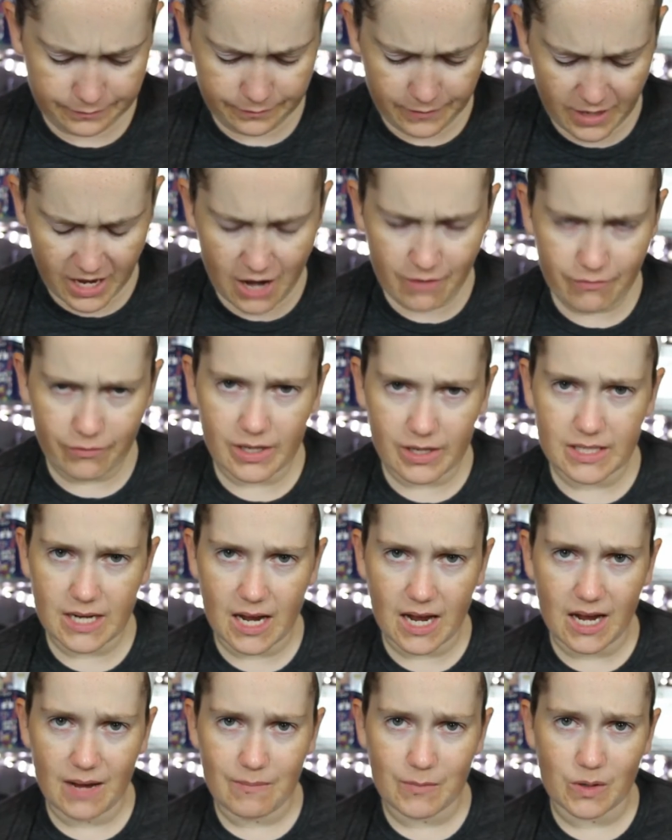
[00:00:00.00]
every
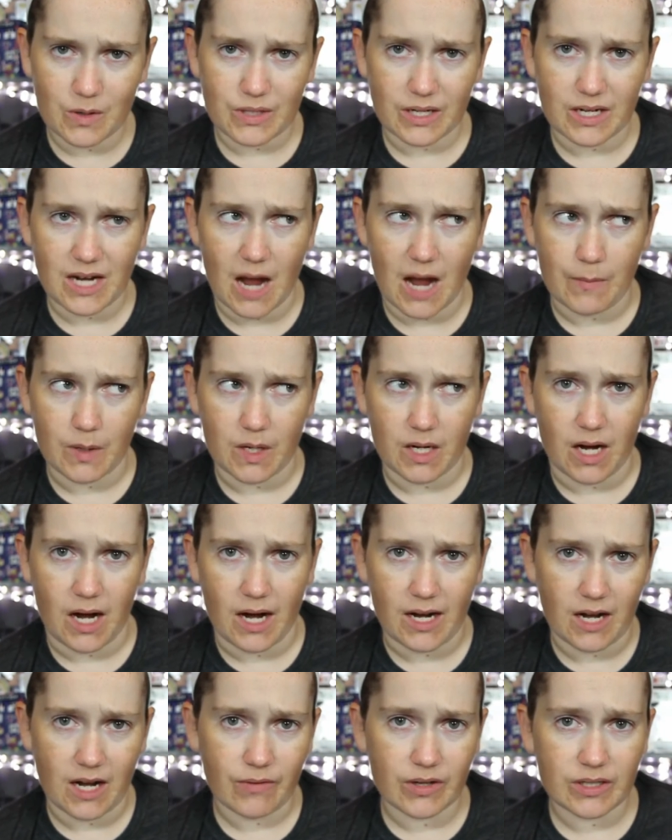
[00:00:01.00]
time there's a Comic-Con,
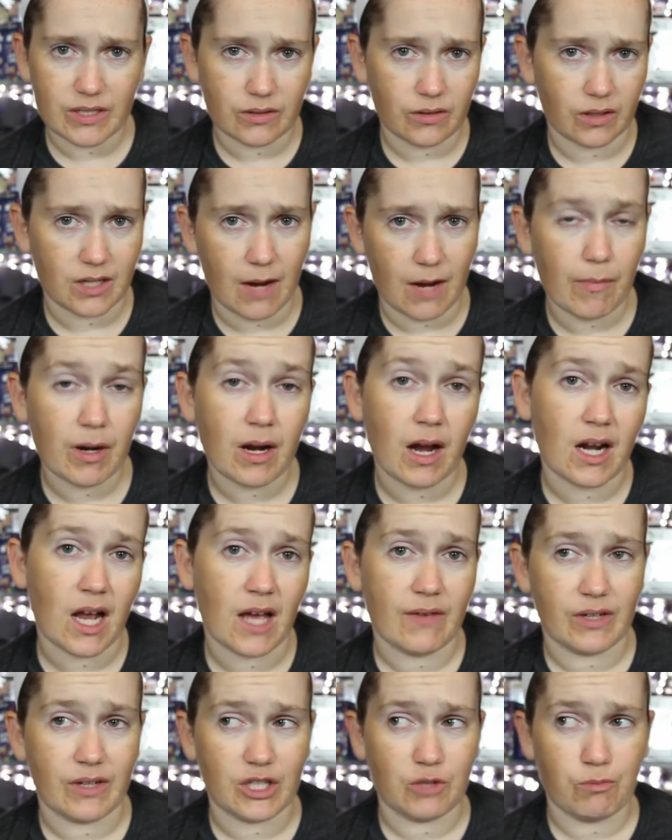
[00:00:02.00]
every single Comic-Con I've
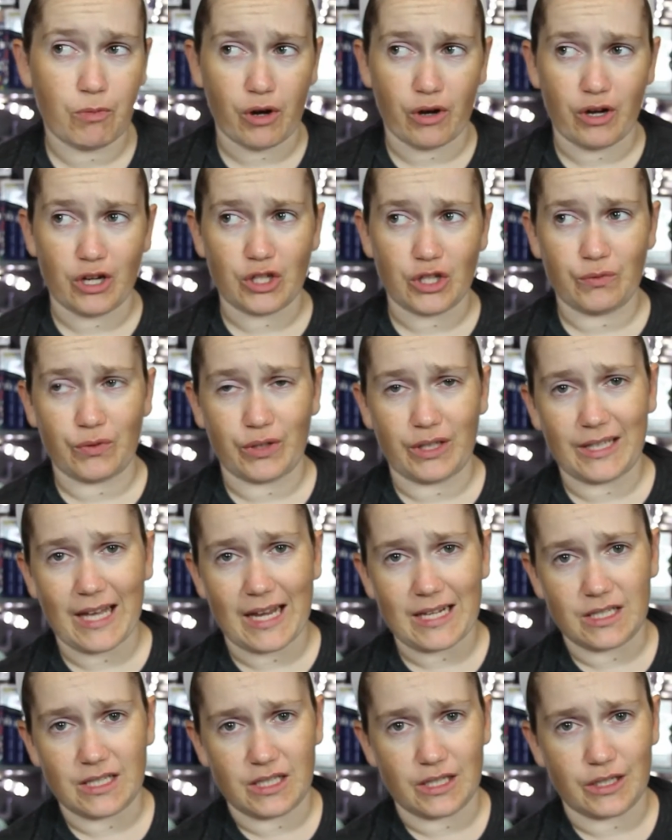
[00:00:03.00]
experienced for the
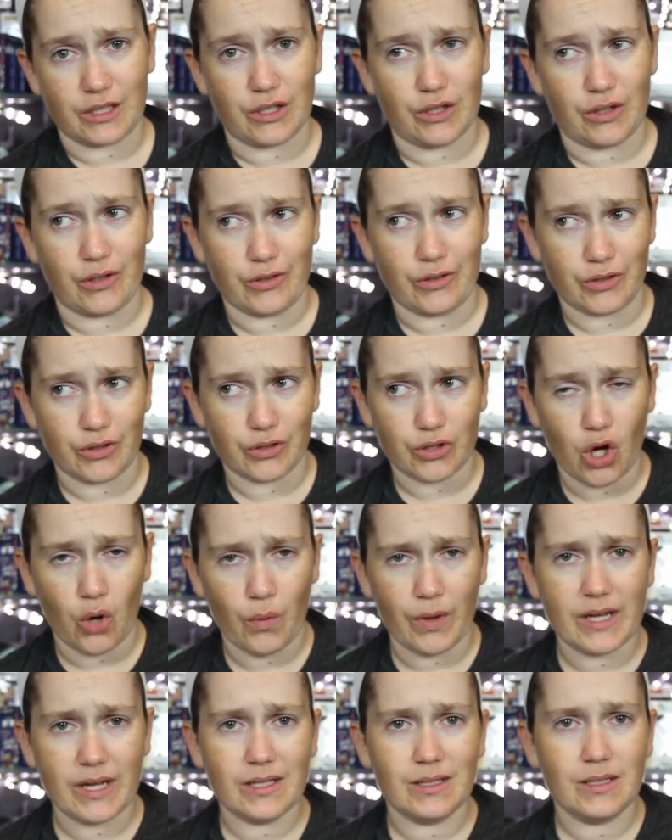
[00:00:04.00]
last 6 years, there's
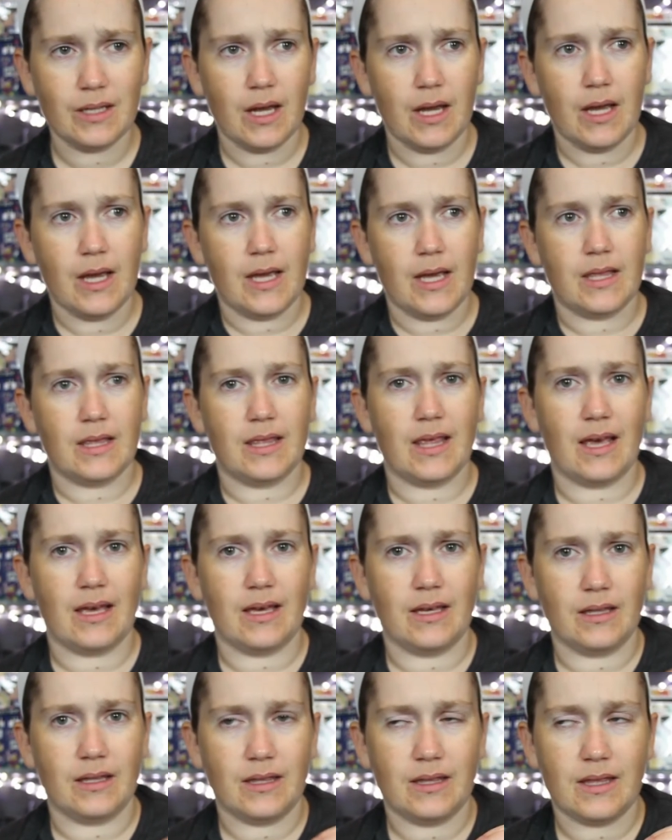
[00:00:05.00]
always the